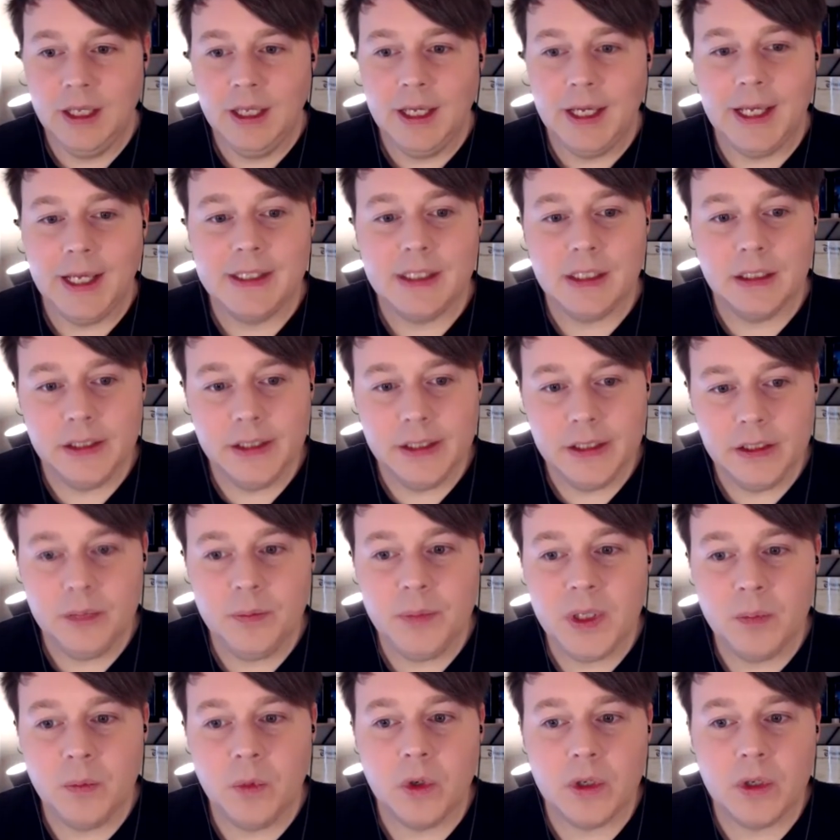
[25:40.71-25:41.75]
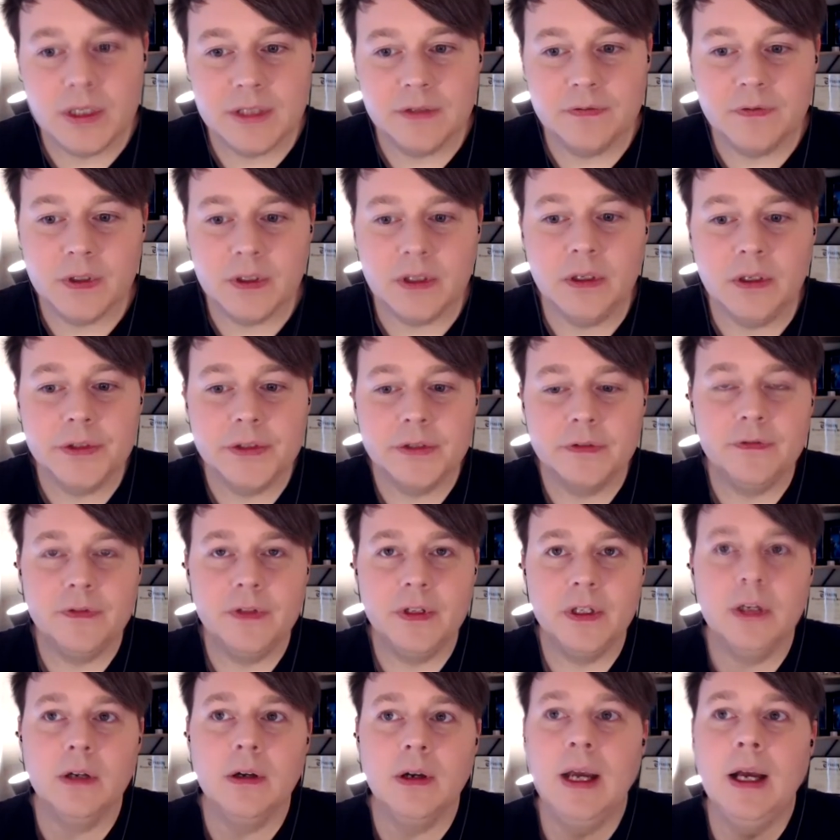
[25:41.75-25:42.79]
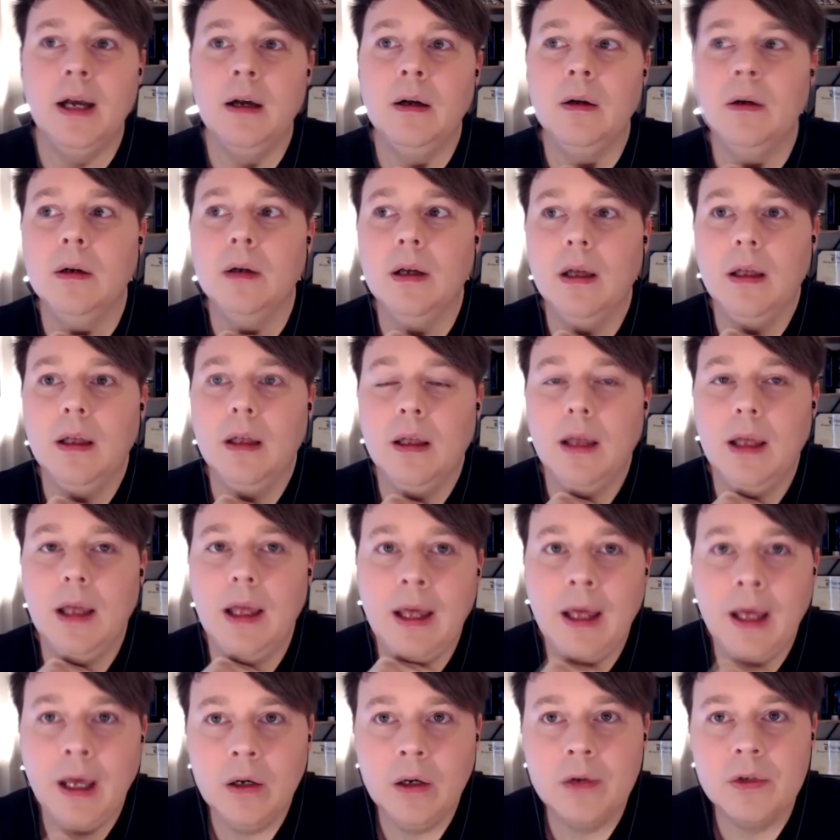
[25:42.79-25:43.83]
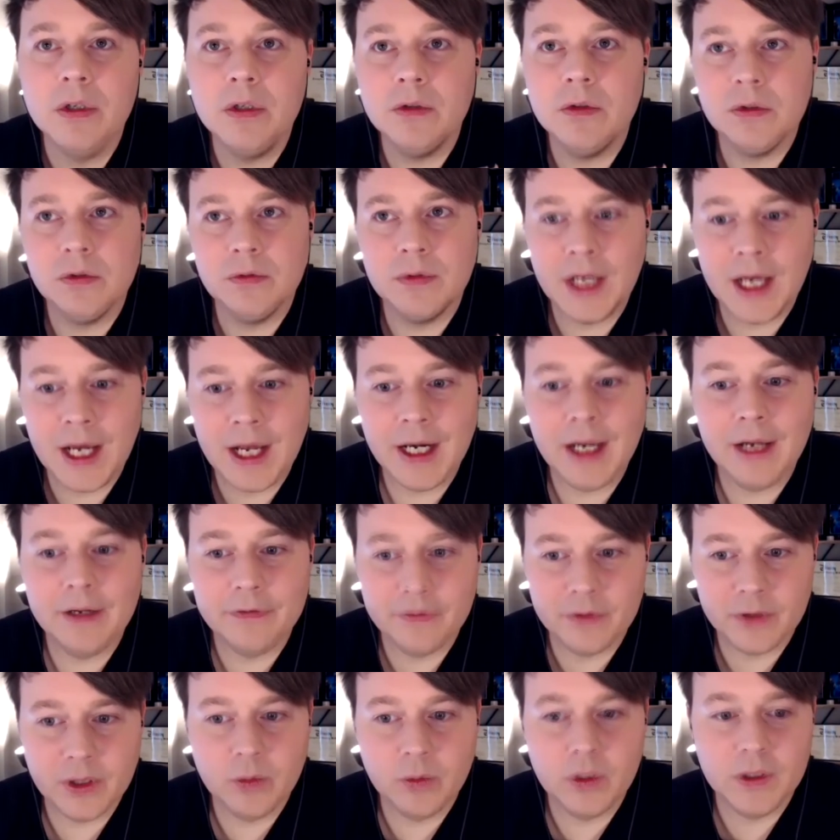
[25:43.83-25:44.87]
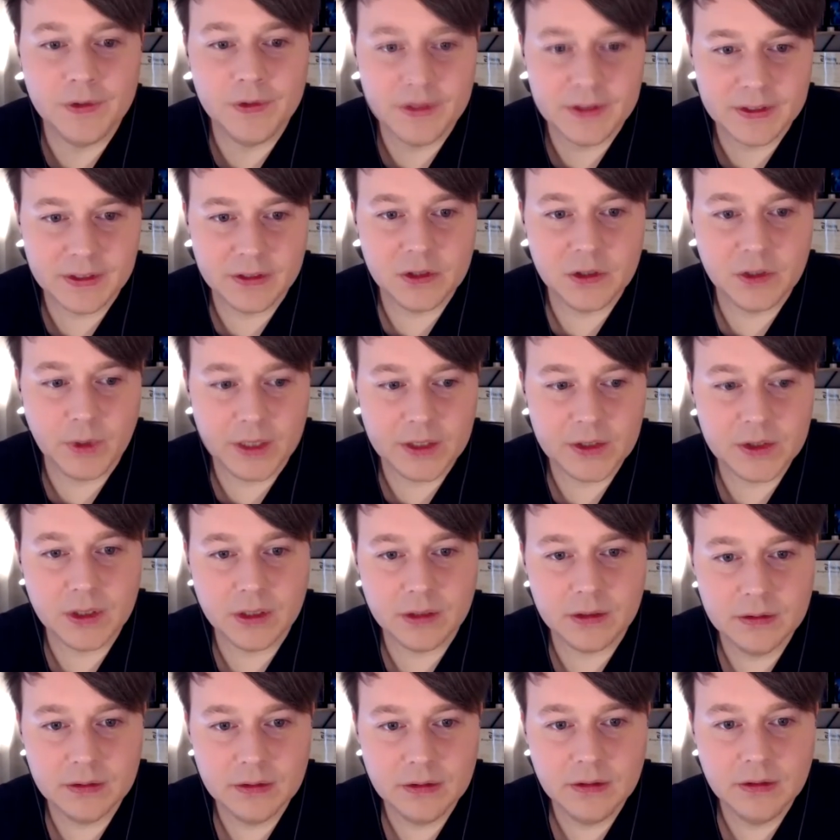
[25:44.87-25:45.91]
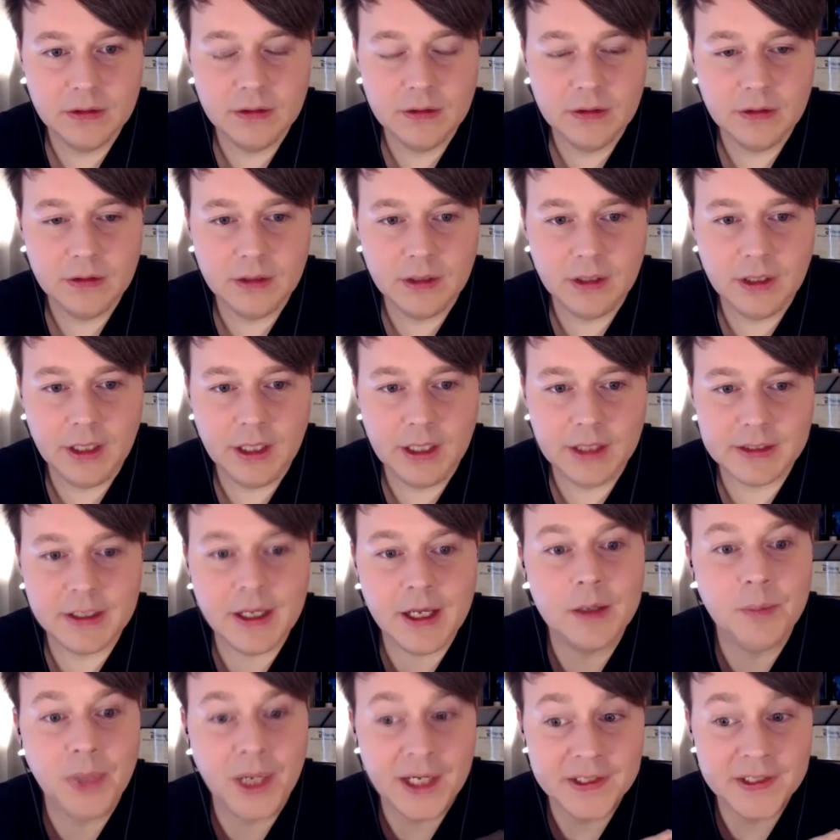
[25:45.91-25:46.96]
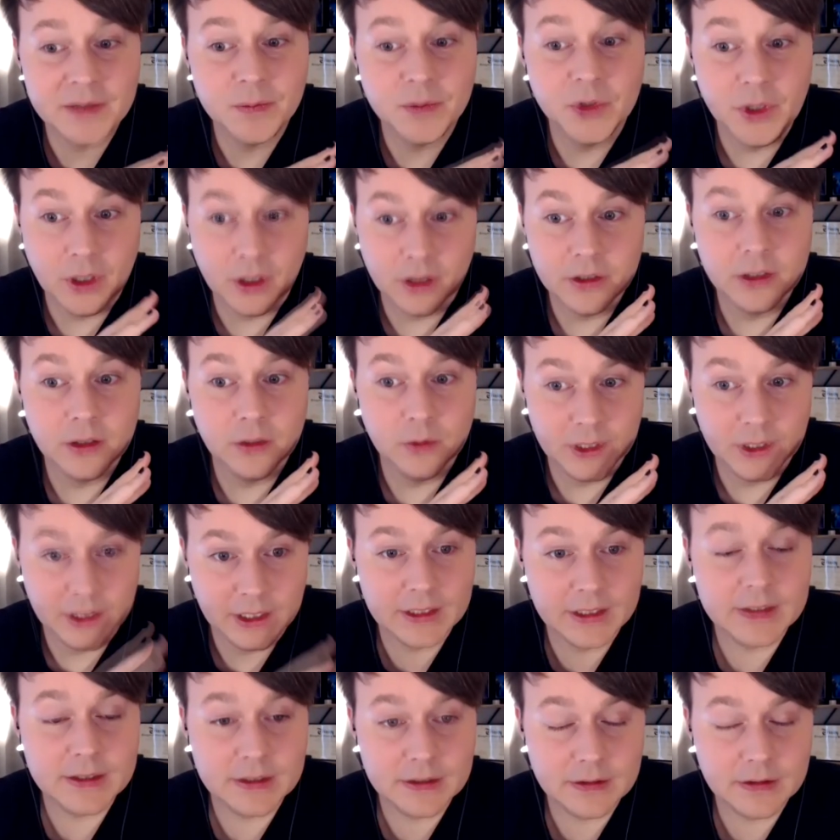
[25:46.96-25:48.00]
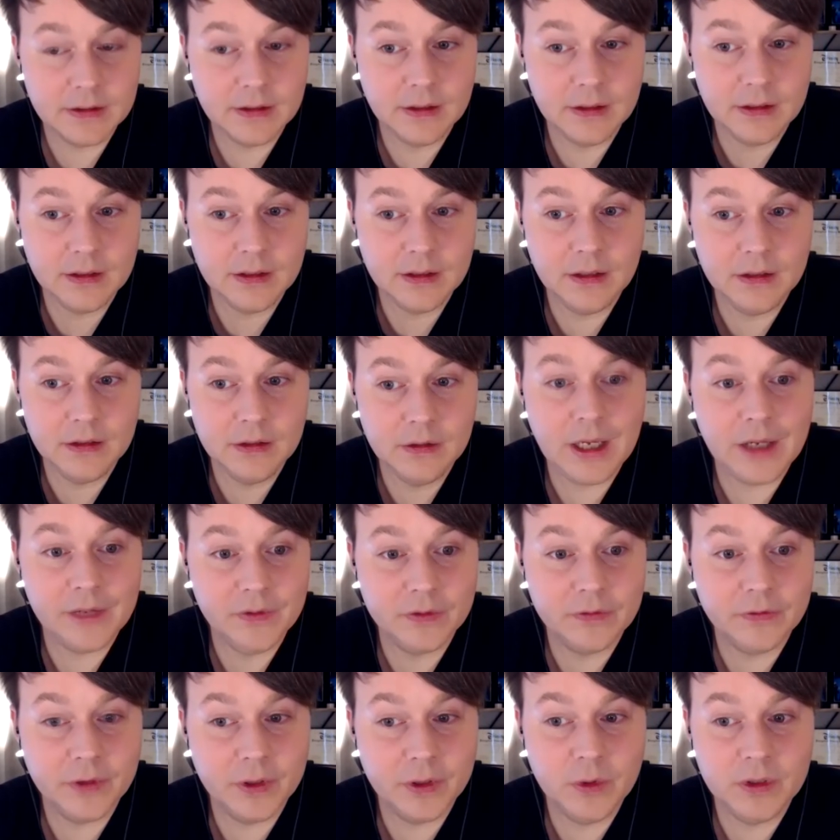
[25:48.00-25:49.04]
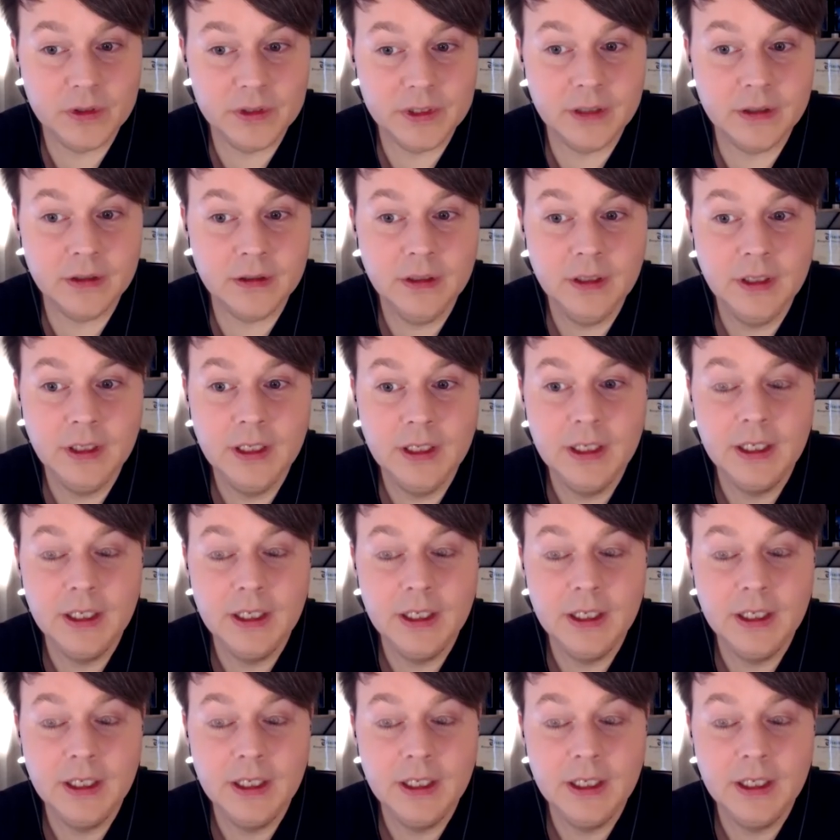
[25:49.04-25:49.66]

It's a little bit more difficult to figure out how you do not have free will in this situation. It's not impossible to argue against uh, you having free will here.